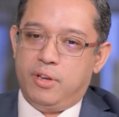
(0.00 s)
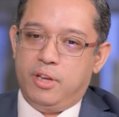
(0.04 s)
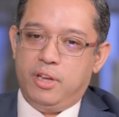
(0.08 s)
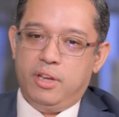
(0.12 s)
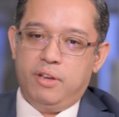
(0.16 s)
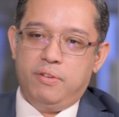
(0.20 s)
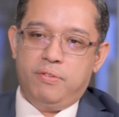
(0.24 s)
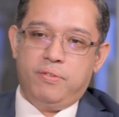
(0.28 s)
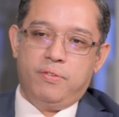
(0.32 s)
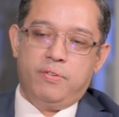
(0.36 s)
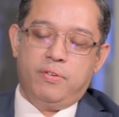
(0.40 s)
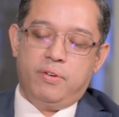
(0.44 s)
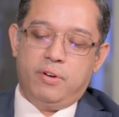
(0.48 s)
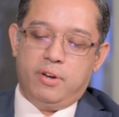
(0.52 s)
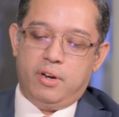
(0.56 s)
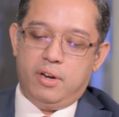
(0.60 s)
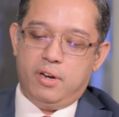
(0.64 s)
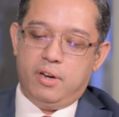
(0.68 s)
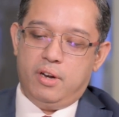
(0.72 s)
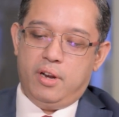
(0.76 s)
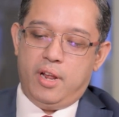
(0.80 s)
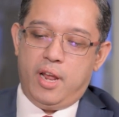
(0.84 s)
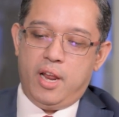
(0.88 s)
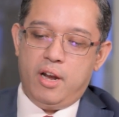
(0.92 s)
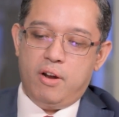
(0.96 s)

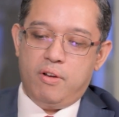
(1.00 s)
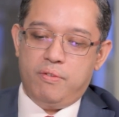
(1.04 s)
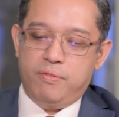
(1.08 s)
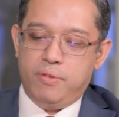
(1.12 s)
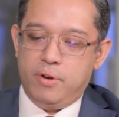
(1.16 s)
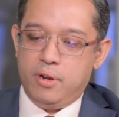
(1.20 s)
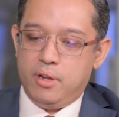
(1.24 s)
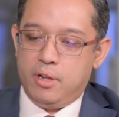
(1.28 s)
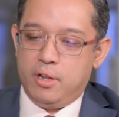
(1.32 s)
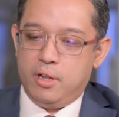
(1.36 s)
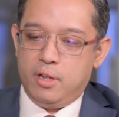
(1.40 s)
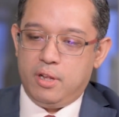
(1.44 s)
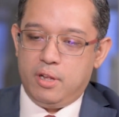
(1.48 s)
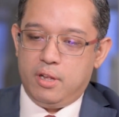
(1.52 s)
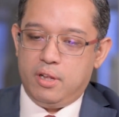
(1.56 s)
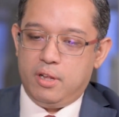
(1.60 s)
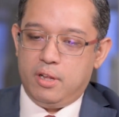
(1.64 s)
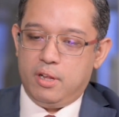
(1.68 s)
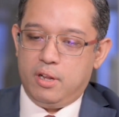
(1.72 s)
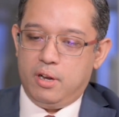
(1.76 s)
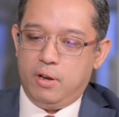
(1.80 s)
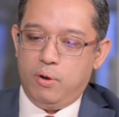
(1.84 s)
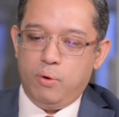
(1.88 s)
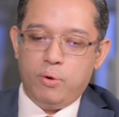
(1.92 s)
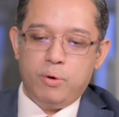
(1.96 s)
the end of the
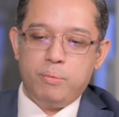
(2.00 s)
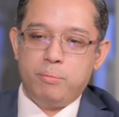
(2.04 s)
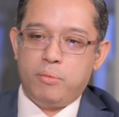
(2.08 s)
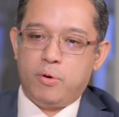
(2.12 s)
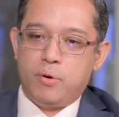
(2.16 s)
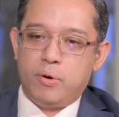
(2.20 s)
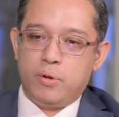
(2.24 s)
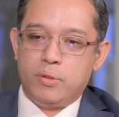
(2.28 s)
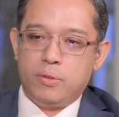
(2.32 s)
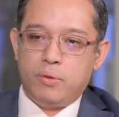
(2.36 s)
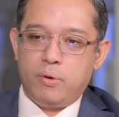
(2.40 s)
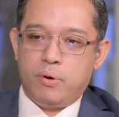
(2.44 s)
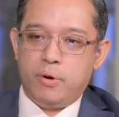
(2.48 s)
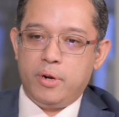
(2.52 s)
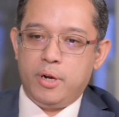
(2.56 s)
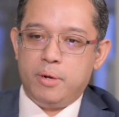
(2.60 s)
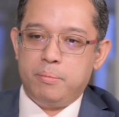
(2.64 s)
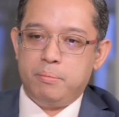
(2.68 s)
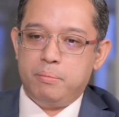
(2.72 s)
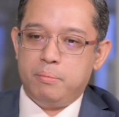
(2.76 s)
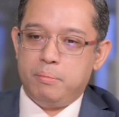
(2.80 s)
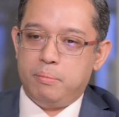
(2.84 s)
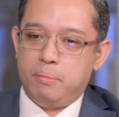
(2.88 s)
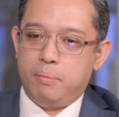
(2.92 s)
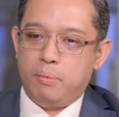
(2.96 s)
loan
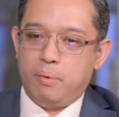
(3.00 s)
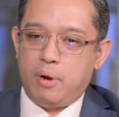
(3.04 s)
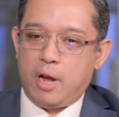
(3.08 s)
moratorium,